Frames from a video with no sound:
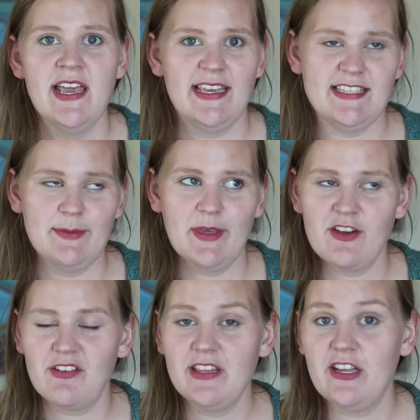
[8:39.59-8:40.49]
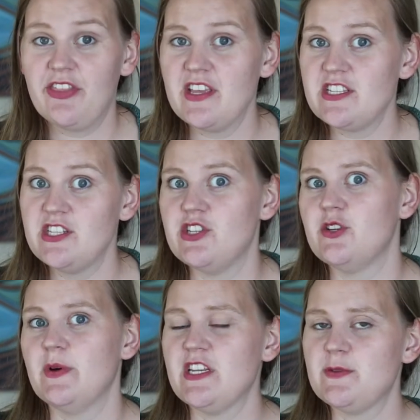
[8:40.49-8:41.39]
It seemed like a really good thing to
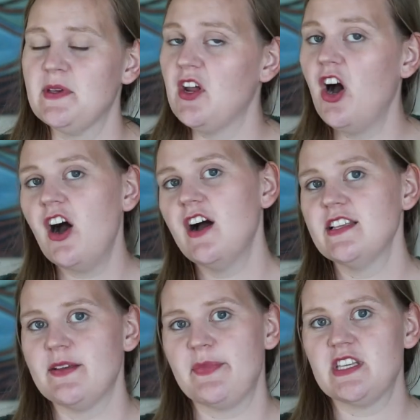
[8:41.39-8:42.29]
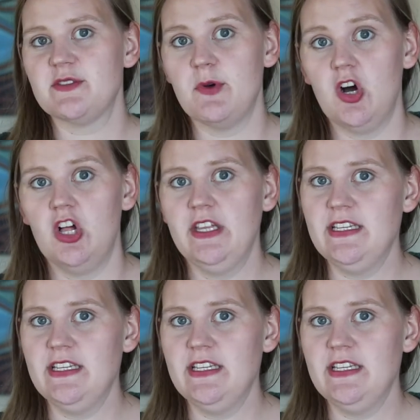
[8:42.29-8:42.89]
do when it's been hot, something small,